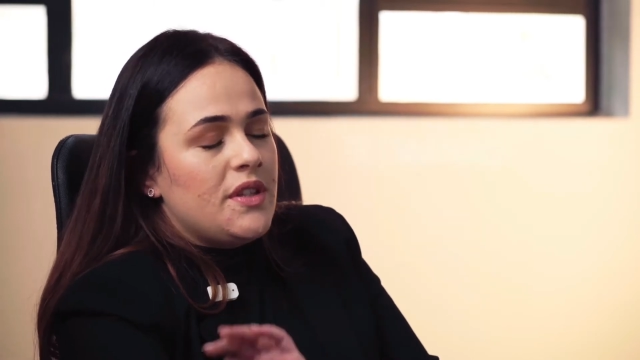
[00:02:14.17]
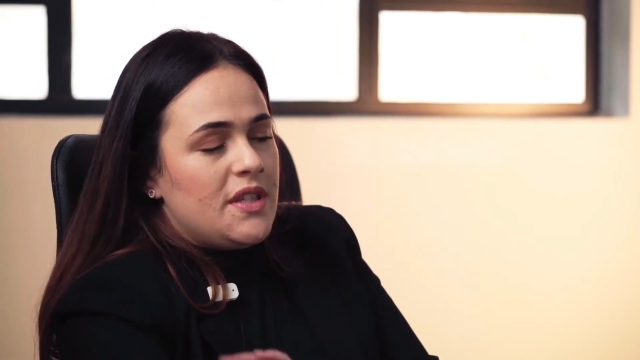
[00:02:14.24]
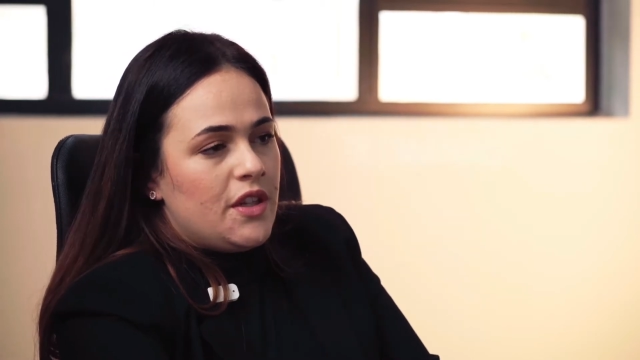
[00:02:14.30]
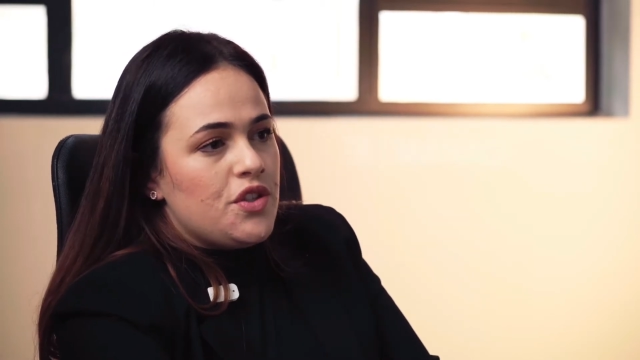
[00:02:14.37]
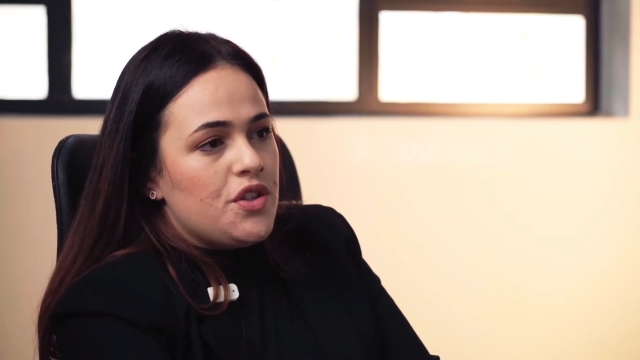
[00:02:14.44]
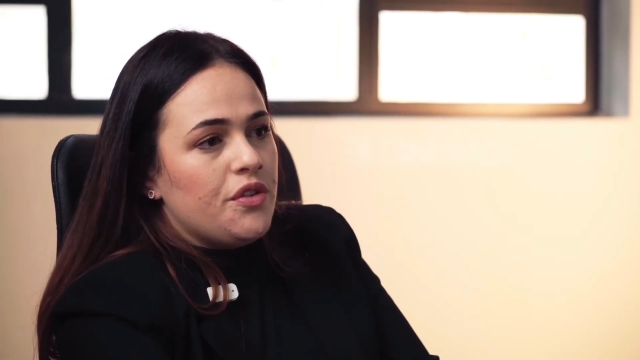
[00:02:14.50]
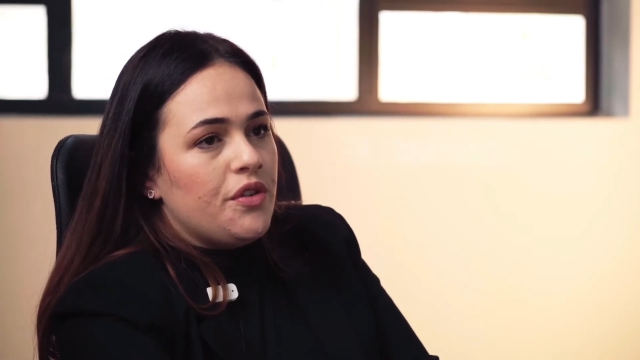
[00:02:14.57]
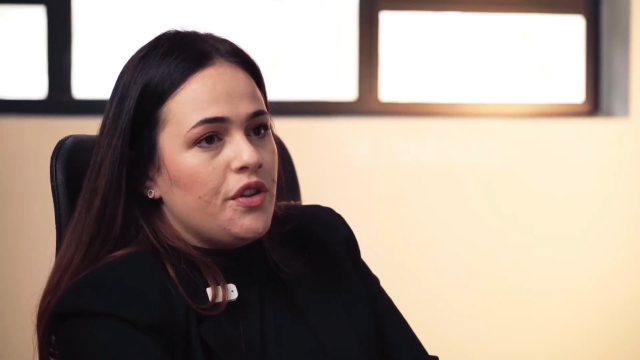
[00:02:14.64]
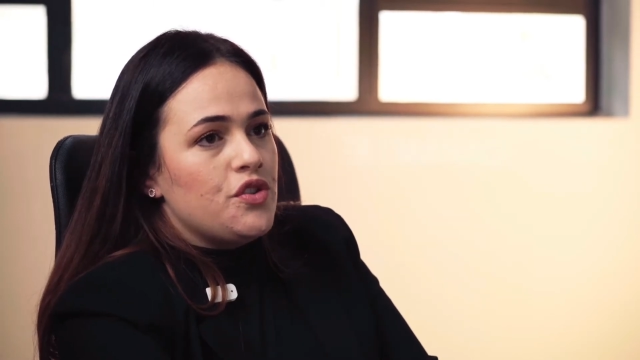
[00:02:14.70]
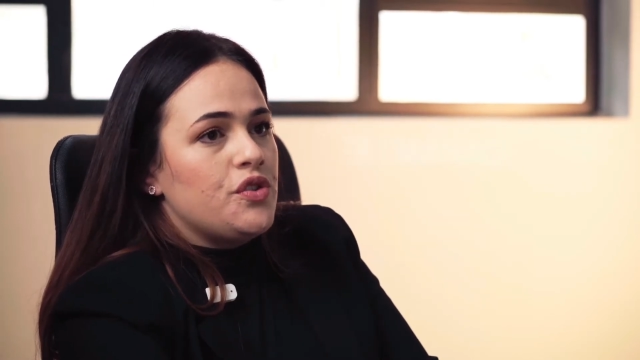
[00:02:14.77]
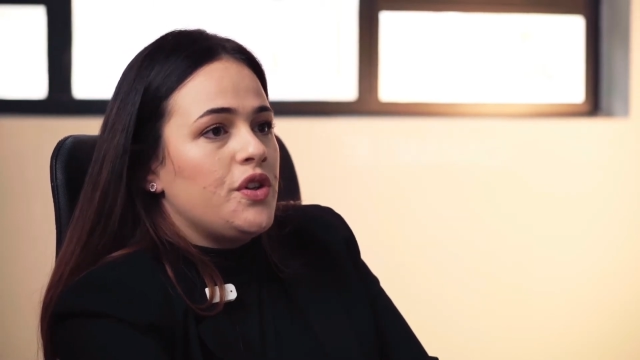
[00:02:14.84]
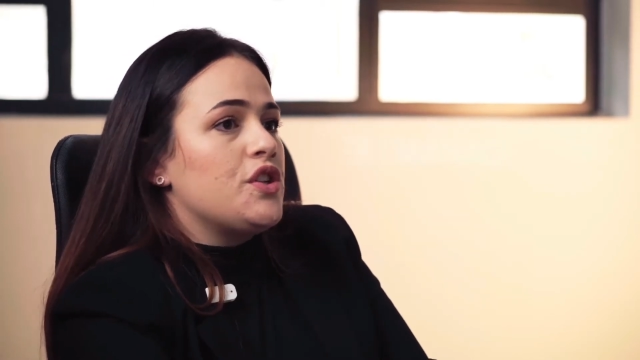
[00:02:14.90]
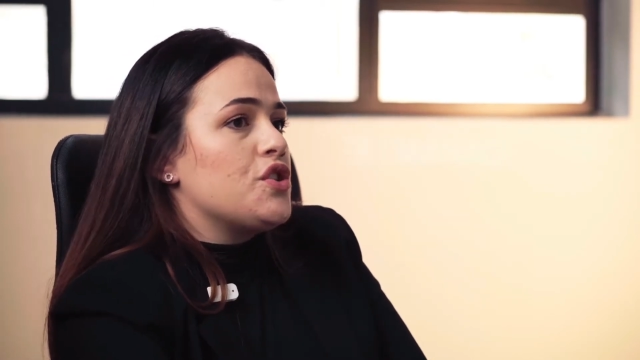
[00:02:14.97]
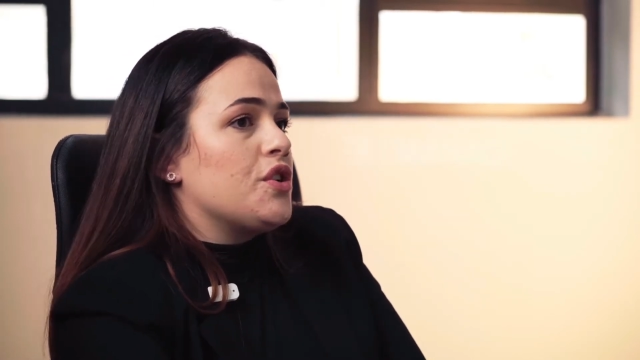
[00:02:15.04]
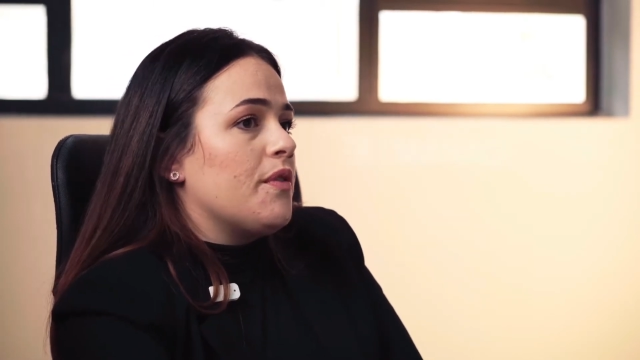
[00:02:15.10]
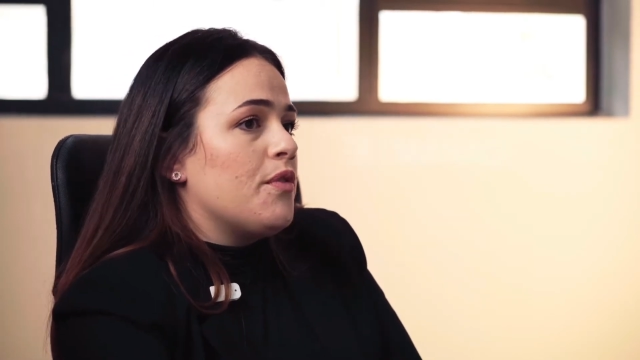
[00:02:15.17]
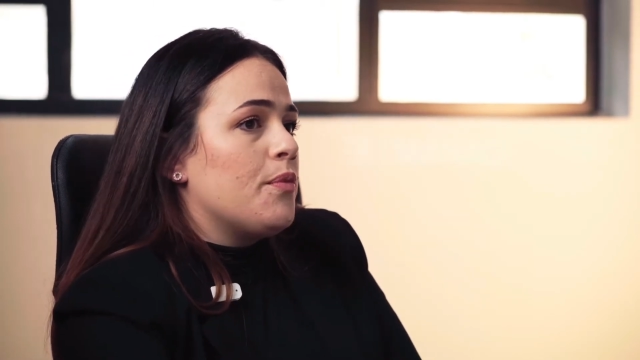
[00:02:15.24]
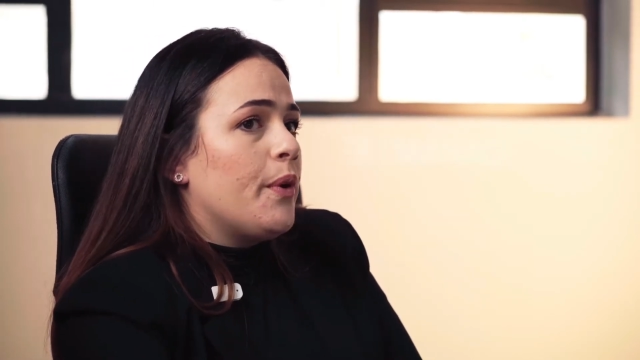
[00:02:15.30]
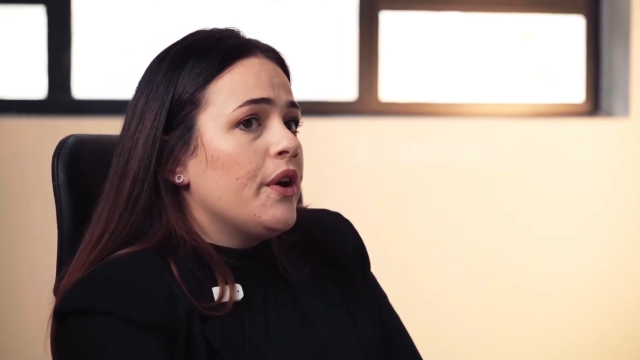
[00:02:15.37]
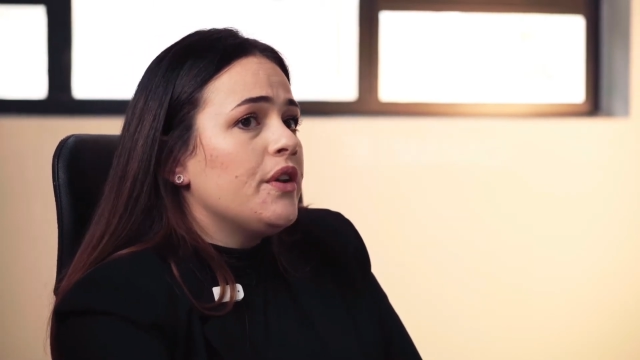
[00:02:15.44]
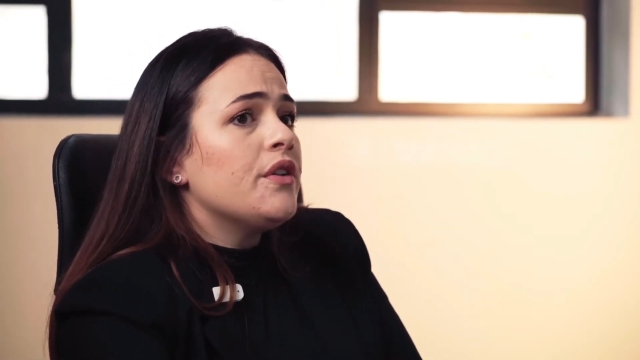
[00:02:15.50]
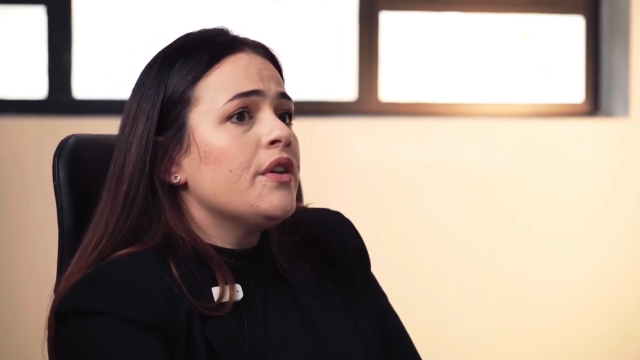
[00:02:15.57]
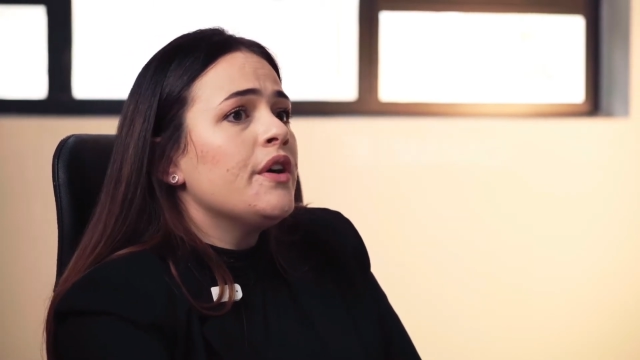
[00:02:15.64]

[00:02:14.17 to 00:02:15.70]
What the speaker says: attend to the registration of the bond.